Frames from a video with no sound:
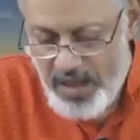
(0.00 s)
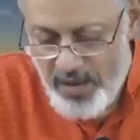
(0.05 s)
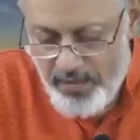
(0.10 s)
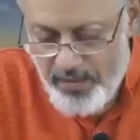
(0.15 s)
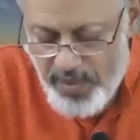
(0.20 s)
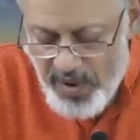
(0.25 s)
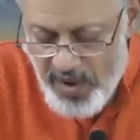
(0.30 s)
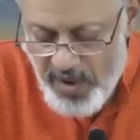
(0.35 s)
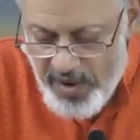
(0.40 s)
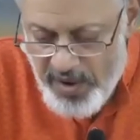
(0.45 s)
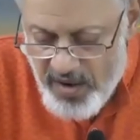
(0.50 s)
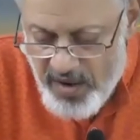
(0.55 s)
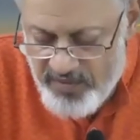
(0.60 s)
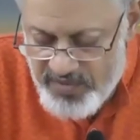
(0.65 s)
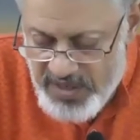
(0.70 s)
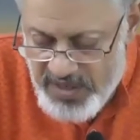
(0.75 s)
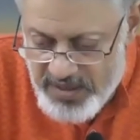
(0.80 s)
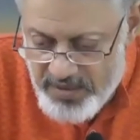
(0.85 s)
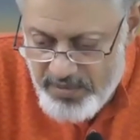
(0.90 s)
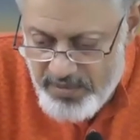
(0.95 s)
the
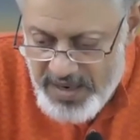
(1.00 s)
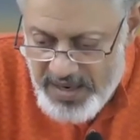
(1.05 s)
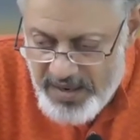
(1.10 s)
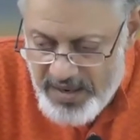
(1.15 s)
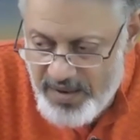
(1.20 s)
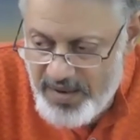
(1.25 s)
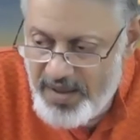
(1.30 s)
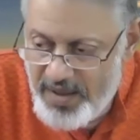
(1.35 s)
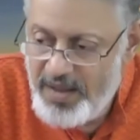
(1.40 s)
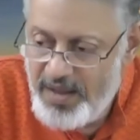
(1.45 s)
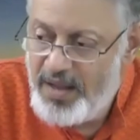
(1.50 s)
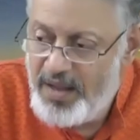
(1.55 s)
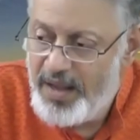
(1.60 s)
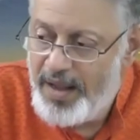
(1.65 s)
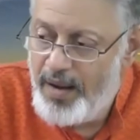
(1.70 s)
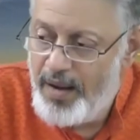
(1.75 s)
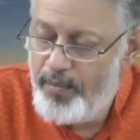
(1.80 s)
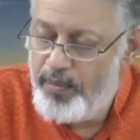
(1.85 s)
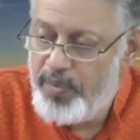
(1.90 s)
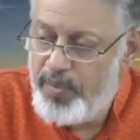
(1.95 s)
employer,
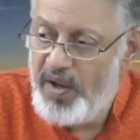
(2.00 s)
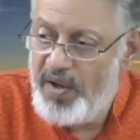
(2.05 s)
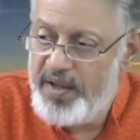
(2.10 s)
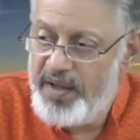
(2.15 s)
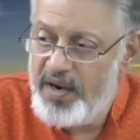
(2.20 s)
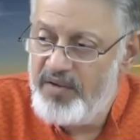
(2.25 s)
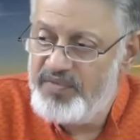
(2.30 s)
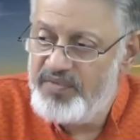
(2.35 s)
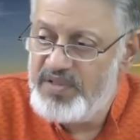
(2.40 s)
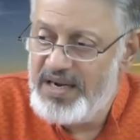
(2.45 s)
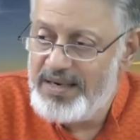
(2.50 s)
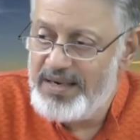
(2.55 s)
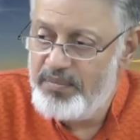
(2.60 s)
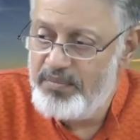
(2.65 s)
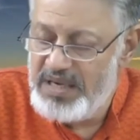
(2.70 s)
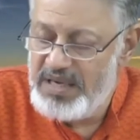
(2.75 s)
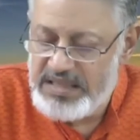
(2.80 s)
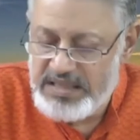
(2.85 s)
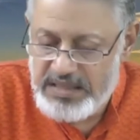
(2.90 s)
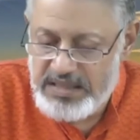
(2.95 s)
employer of
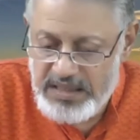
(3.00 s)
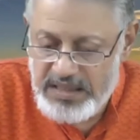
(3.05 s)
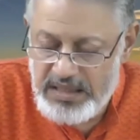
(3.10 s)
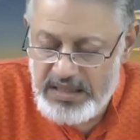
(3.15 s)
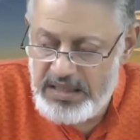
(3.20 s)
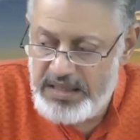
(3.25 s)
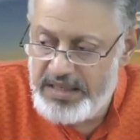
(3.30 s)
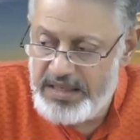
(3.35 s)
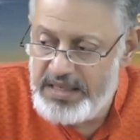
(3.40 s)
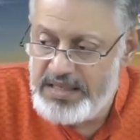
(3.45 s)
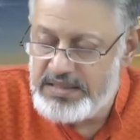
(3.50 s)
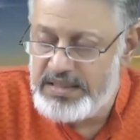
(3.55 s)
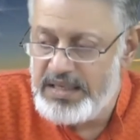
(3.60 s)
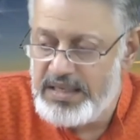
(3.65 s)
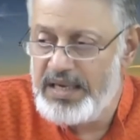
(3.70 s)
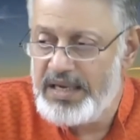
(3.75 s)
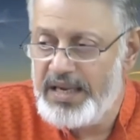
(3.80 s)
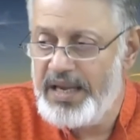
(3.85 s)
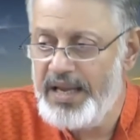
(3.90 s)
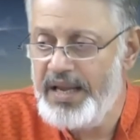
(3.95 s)
that method is
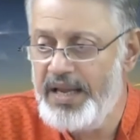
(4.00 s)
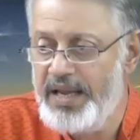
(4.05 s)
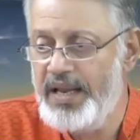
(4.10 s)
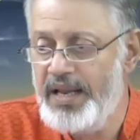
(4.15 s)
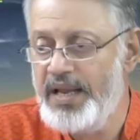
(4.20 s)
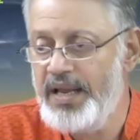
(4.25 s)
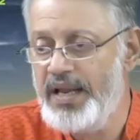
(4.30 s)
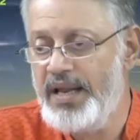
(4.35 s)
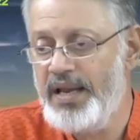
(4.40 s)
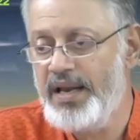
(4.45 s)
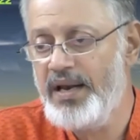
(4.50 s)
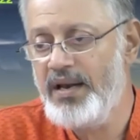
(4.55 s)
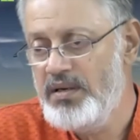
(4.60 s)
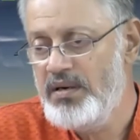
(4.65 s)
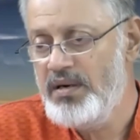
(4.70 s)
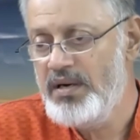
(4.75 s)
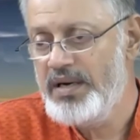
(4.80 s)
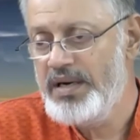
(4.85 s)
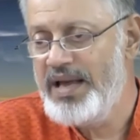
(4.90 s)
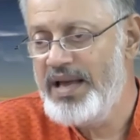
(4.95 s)
again
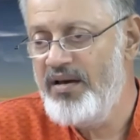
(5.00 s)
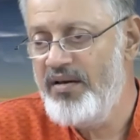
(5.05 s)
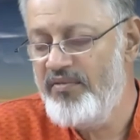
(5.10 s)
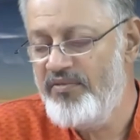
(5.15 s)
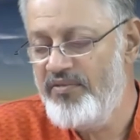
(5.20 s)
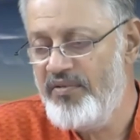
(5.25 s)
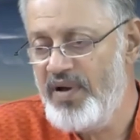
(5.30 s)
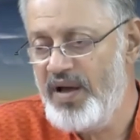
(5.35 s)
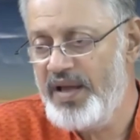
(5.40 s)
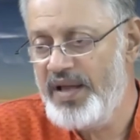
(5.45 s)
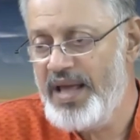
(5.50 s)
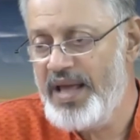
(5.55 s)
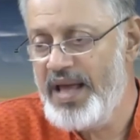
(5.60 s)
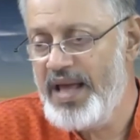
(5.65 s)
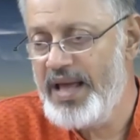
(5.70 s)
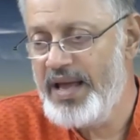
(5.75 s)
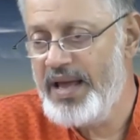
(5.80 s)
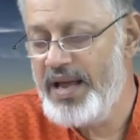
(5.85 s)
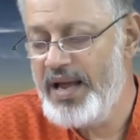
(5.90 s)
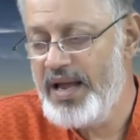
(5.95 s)

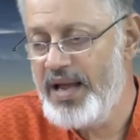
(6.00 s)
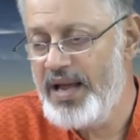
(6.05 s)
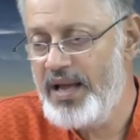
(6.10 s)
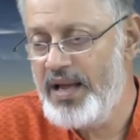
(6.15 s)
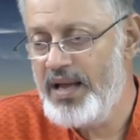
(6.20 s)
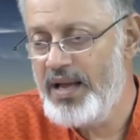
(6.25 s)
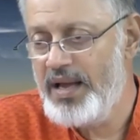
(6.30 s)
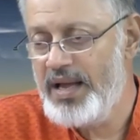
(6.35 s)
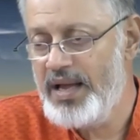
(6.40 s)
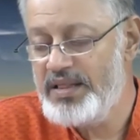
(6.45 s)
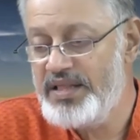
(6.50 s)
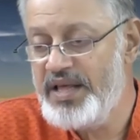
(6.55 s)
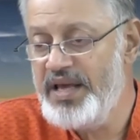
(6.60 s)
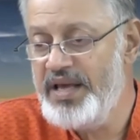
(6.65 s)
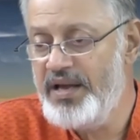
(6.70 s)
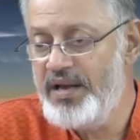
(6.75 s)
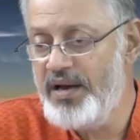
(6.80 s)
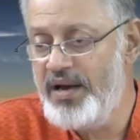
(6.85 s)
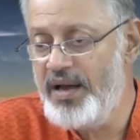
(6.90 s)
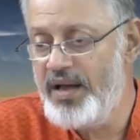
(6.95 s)
a
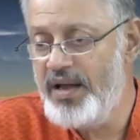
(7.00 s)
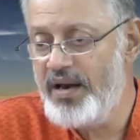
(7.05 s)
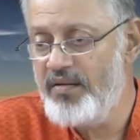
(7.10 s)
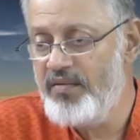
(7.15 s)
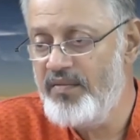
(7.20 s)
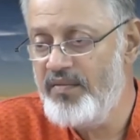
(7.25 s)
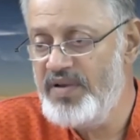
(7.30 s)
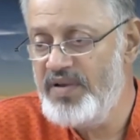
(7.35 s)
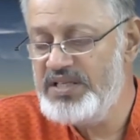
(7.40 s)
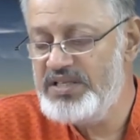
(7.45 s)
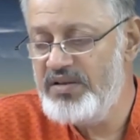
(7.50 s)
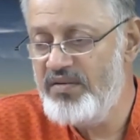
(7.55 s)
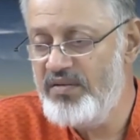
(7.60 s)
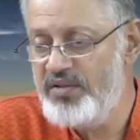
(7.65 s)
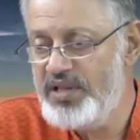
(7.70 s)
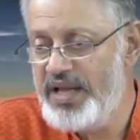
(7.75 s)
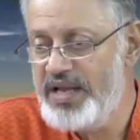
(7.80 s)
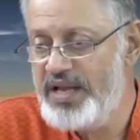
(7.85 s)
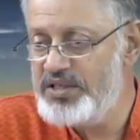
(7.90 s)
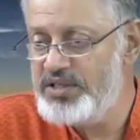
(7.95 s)
thinker. Which
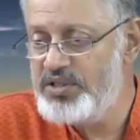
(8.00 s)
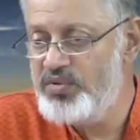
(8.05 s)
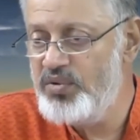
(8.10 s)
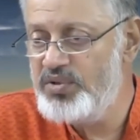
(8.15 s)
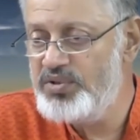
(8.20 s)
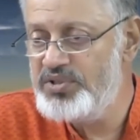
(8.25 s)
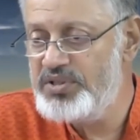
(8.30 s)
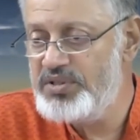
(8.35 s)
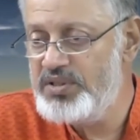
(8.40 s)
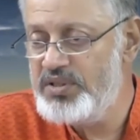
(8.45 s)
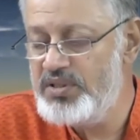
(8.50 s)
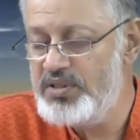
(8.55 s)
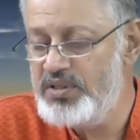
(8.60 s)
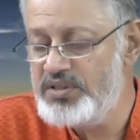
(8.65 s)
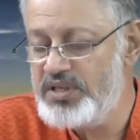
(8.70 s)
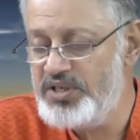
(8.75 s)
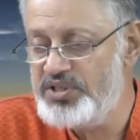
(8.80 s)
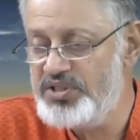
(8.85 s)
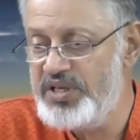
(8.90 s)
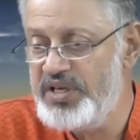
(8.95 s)
there is no
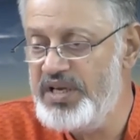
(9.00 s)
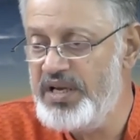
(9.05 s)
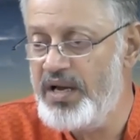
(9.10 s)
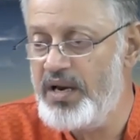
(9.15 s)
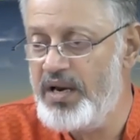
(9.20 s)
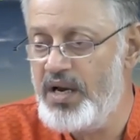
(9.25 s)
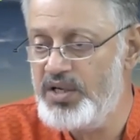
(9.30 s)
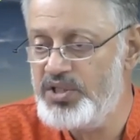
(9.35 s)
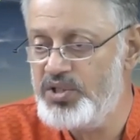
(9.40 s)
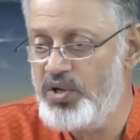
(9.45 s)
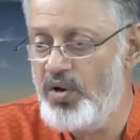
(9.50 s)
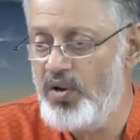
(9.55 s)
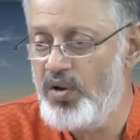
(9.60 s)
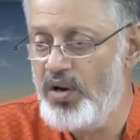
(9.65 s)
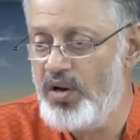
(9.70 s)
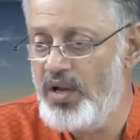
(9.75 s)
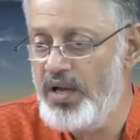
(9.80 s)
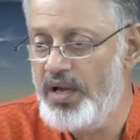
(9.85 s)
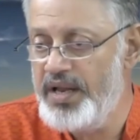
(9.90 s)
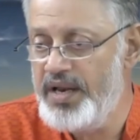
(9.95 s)
such thinker at
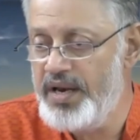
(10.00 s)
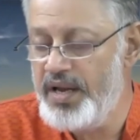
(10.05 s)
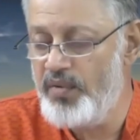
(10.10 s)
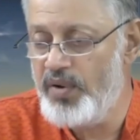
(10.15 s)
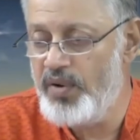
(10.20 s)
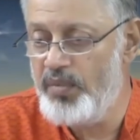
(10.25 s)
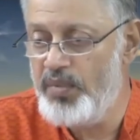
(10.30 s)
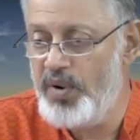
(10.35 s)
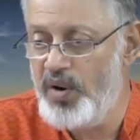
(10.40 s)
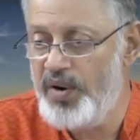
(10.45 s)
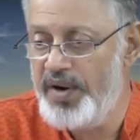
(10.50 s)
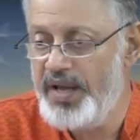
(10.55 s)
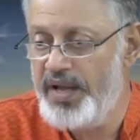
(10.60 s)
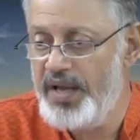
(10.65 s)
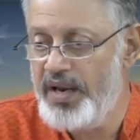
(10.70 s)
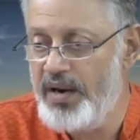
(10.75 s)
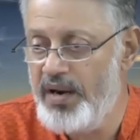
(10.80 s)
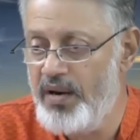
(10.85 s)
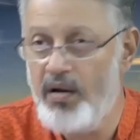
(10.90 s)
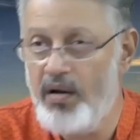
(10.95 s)
all in our
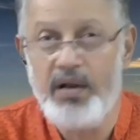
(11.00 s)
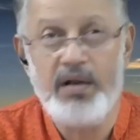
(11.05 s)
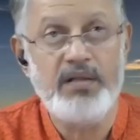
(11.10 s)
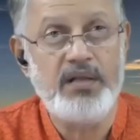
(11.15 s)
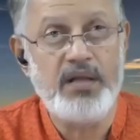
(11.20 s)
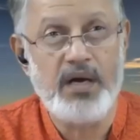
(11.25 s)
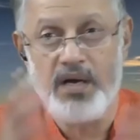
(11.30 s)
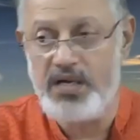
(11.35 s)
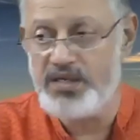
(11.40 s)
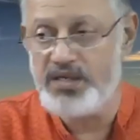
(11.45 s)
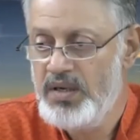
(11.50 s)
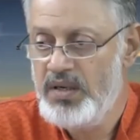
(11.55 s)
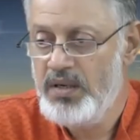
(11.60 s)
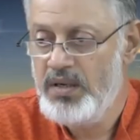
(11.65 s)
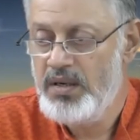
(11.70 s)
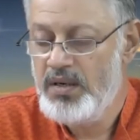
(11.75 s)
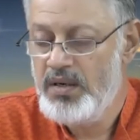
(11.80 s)
body nor in the cosmos.